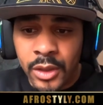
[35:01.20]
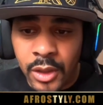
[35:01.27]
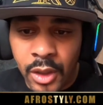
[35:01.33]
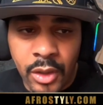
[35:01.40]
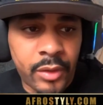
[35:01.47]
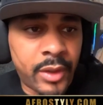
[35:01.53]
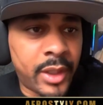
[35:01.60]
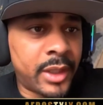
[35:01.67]

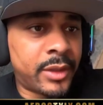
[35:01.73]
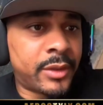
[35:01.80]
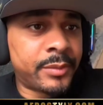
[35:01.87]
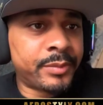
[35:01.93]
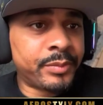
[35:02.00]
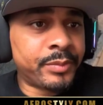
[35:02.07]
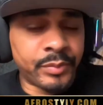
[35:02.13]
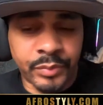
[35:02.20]
All right.
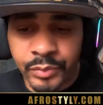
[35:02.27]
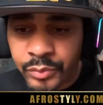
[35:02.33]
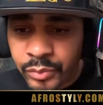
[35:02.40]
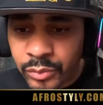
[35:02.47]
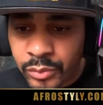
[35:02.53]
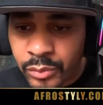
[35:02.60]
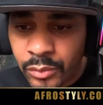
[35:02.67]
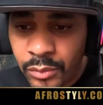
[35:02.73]

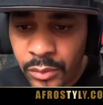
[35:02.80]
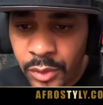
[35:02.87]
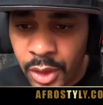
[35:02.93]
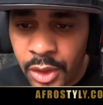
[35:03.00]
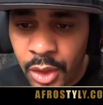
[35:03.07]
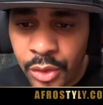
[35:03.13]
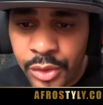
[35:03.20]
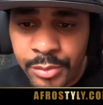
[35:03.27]

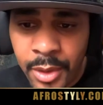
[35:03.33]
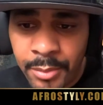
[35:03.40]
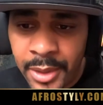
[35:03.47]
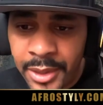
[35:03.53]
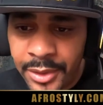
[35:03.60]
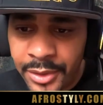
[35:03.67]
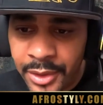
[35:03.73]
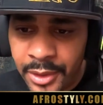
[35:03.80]
That was my
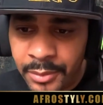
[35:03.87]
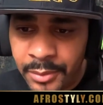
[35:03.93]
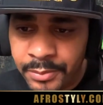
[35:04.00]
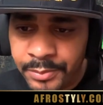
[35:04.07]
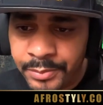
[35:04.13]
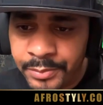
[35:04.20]
main thing.